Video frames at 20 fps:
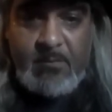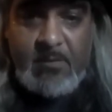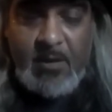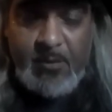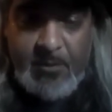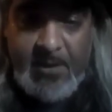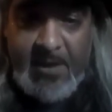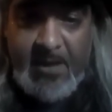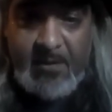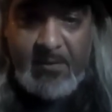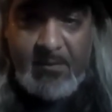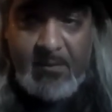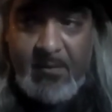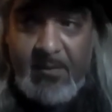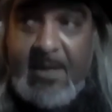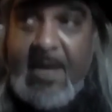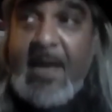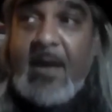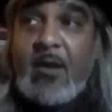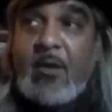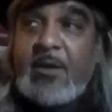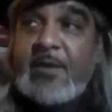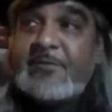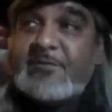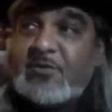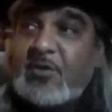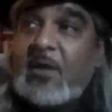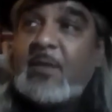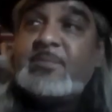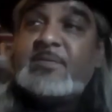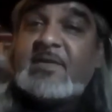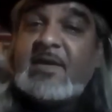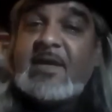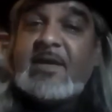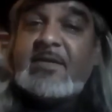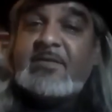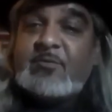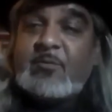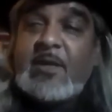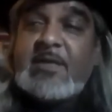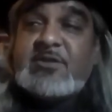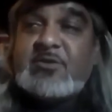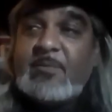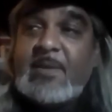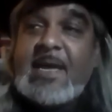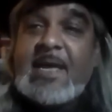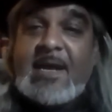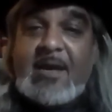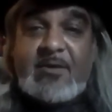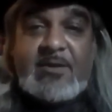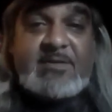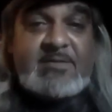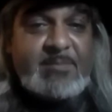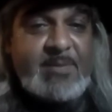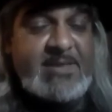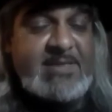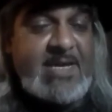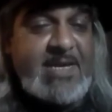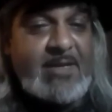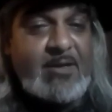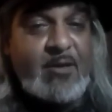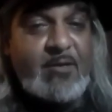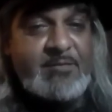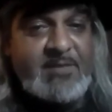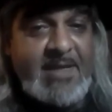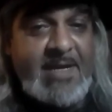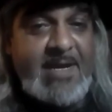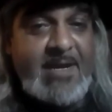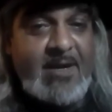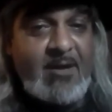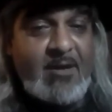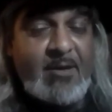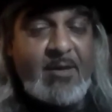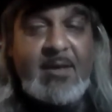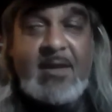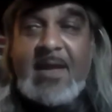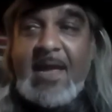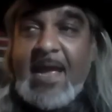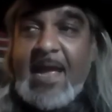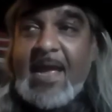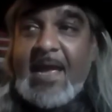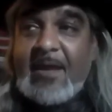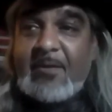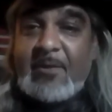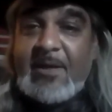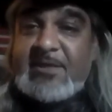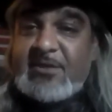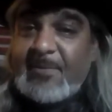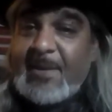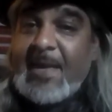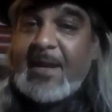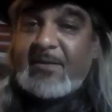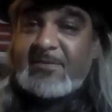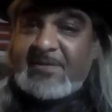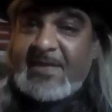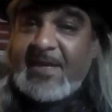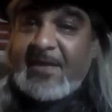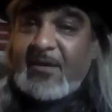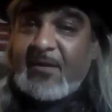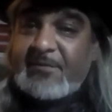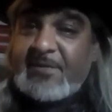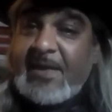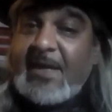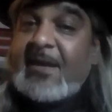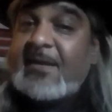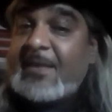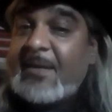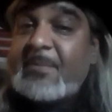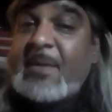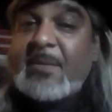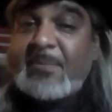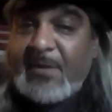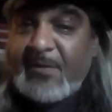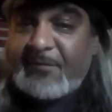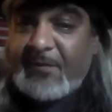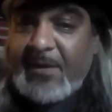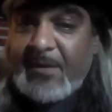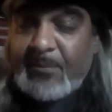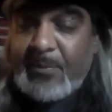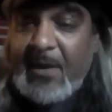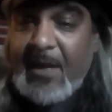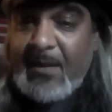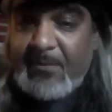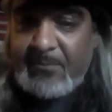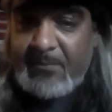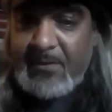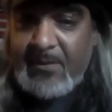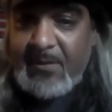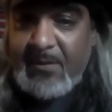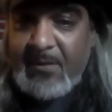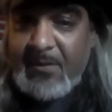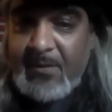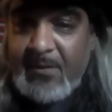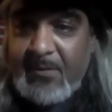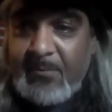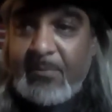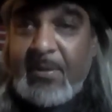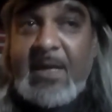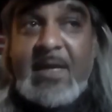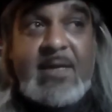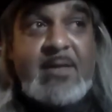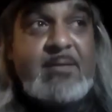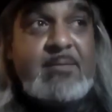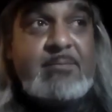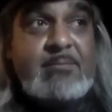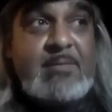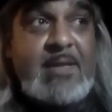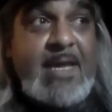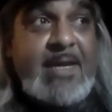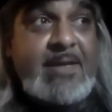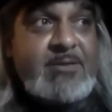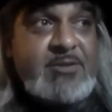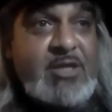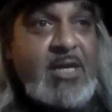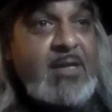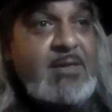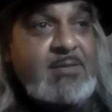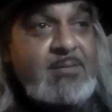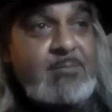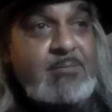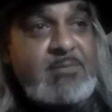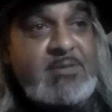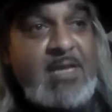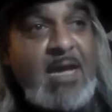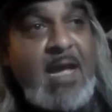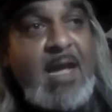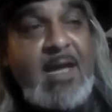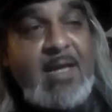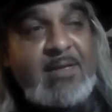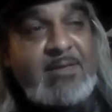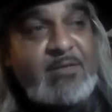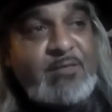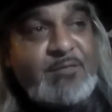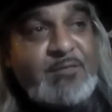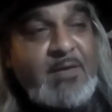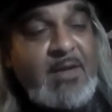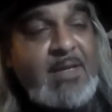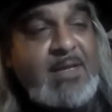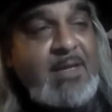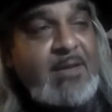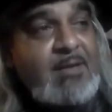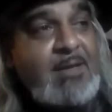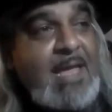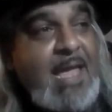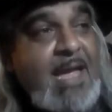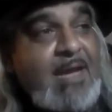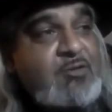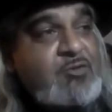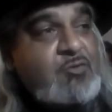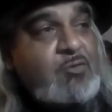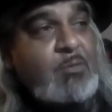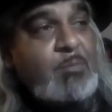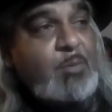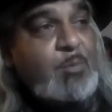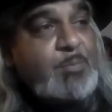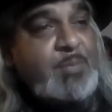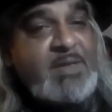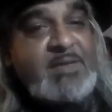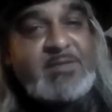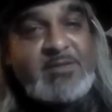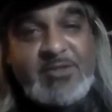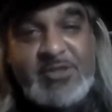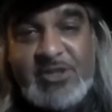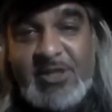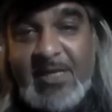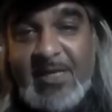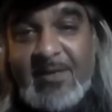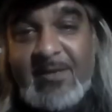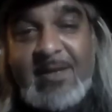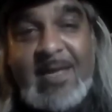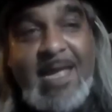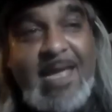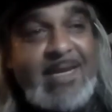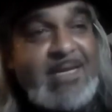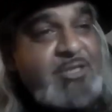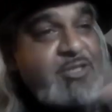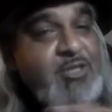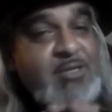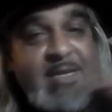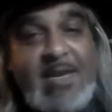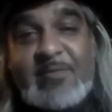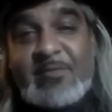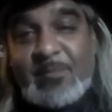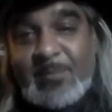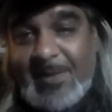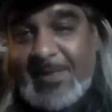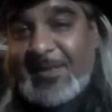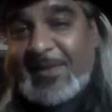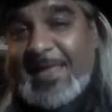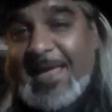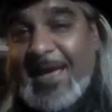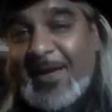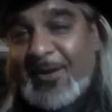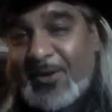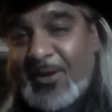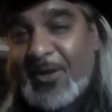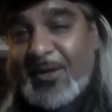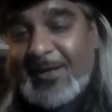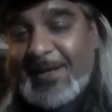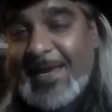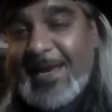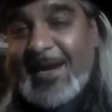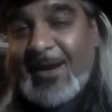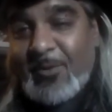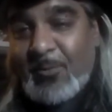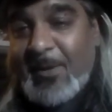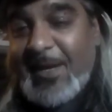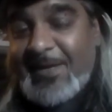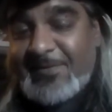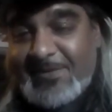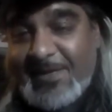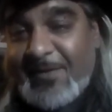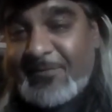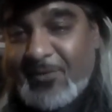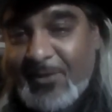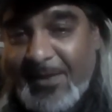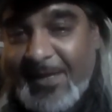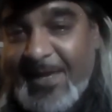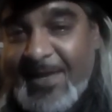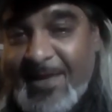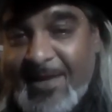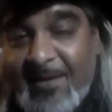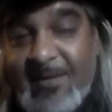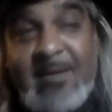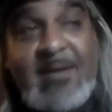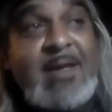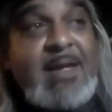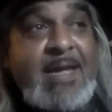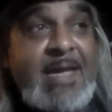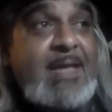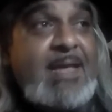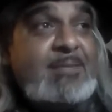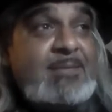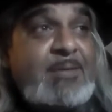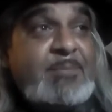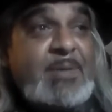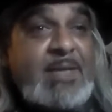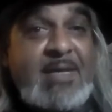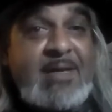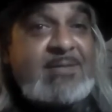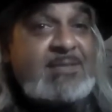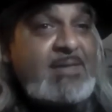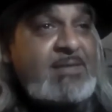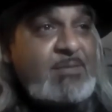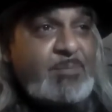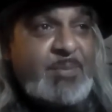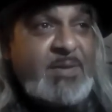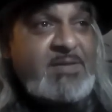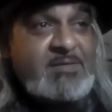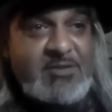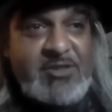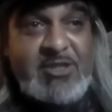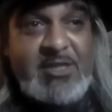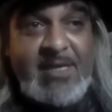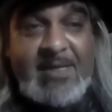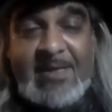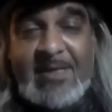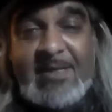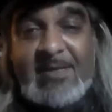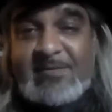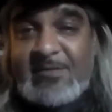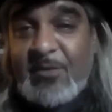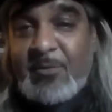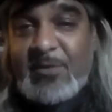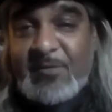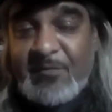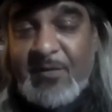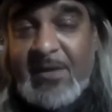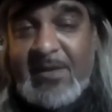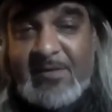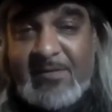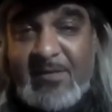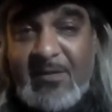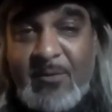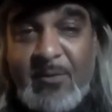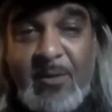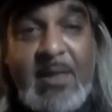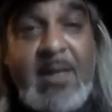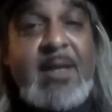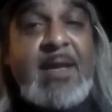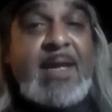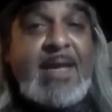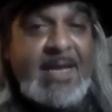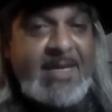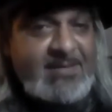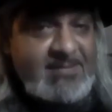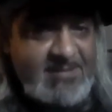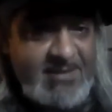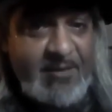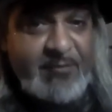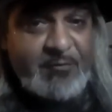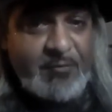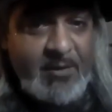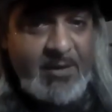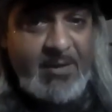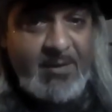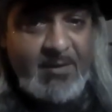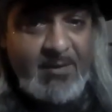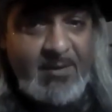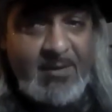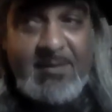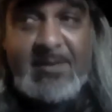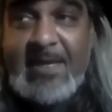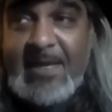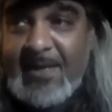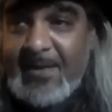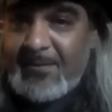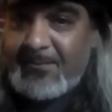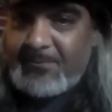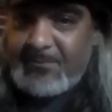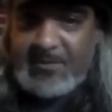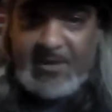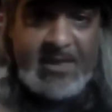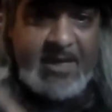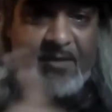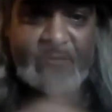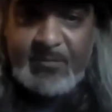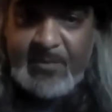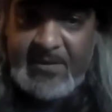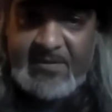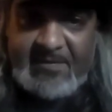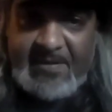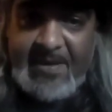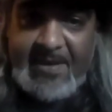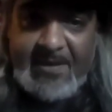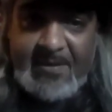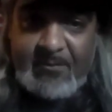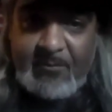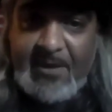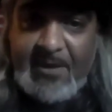Okay? Now, if Trump says Rachel Maddow needs to be taken off the air and Rachel Maddow's taken off the air, that might be a fucking problem. But, like, Chuck Todd is a fucking execrable piece of shit, and he should never be allowed on airwaves ever again. Because he's a piece of shit and he doesn't know what the fuck he's doing, is different than the government saying